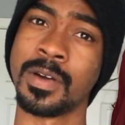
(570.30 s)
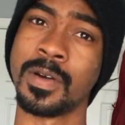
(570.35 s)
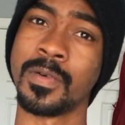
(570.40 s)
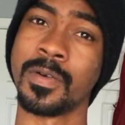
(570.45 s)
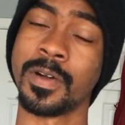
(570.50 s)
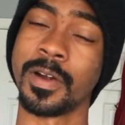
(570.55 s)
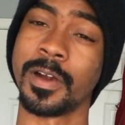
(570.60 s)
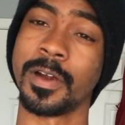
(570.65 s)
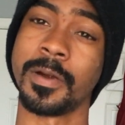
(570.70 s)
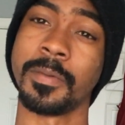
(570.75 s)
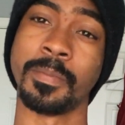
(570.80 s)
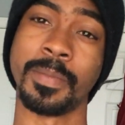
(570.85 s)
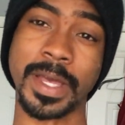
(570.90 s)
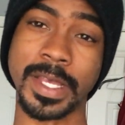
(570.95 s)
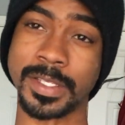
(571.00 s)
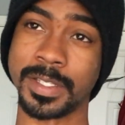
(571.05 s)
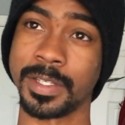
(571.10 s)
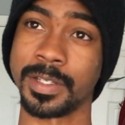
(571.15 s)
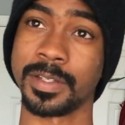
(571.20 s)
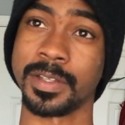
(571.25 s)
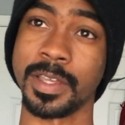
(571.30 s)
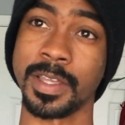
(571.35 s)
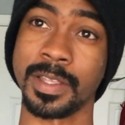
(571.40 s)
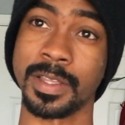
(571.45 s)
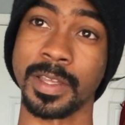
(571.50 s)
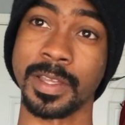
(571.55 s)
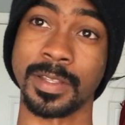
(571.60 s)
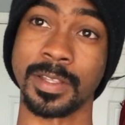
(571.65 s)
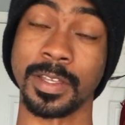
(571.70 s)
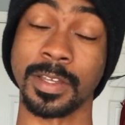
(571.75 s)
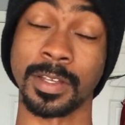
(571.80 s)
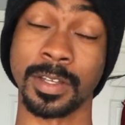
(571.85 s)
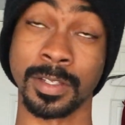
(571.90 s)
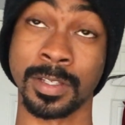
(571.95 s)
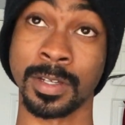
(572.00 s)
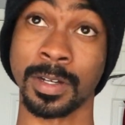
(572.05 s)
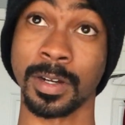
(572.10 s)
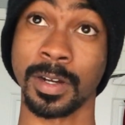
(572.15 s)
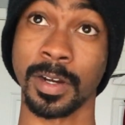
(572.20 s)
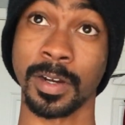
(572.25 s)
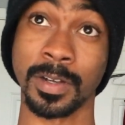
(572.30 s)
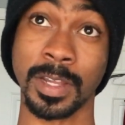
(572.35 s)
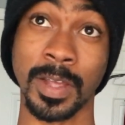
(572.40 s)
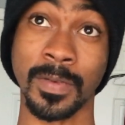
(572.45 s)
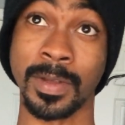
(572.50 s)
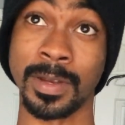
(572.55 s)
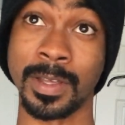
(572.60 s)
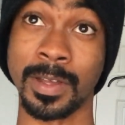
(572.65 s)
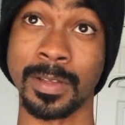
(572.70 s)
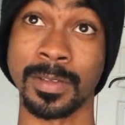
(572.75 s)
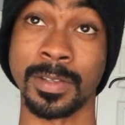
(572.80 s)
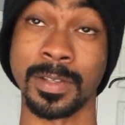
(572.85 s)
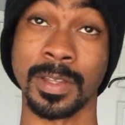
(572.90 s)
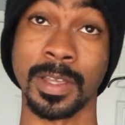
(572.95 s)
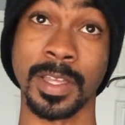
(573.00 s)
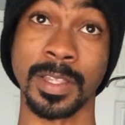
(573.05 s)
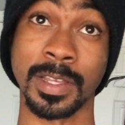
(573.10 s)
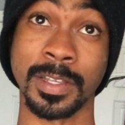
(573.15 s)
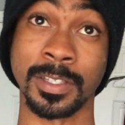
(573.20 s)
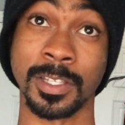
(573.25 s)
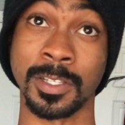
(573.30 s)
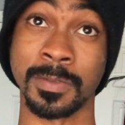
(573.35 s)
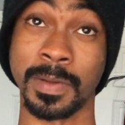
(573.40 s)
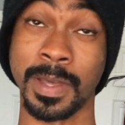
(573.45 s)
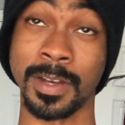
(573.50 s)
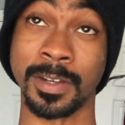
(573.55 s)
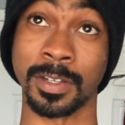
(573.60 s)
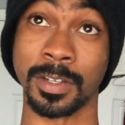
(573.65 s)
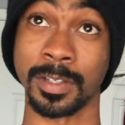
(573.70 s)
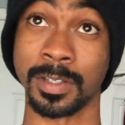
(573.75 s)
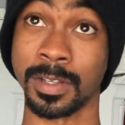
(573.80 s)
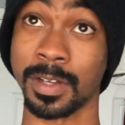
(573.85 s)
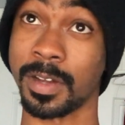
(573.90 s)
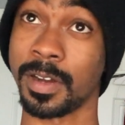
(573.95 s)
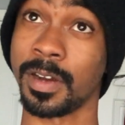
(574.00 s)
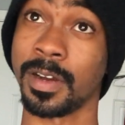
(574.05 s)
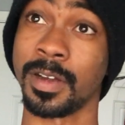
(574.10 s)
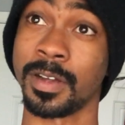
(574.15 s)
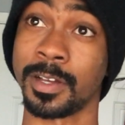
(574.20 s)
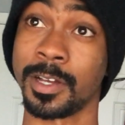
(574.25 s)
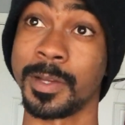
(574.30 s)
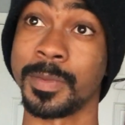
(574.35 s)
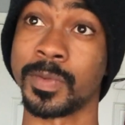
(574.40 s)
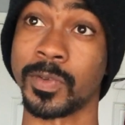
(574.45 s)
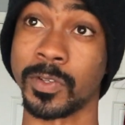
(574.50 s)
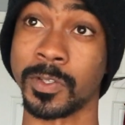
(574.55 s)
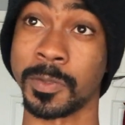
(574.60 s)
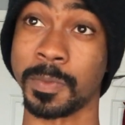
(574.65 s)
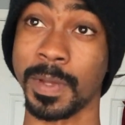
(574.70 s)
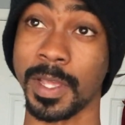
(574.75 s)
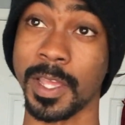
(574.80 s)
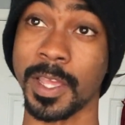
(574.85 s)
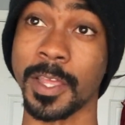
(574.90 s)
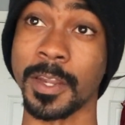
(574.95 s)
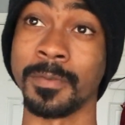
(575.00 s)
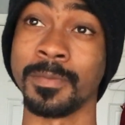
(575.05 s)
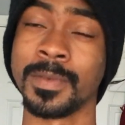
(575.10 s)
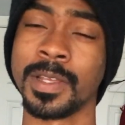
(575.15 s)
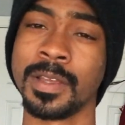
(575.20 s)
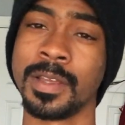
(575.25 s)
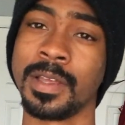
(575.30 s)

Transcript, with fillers: or basically like the guitar that we know today that's a Spanish guitar comes from Spain.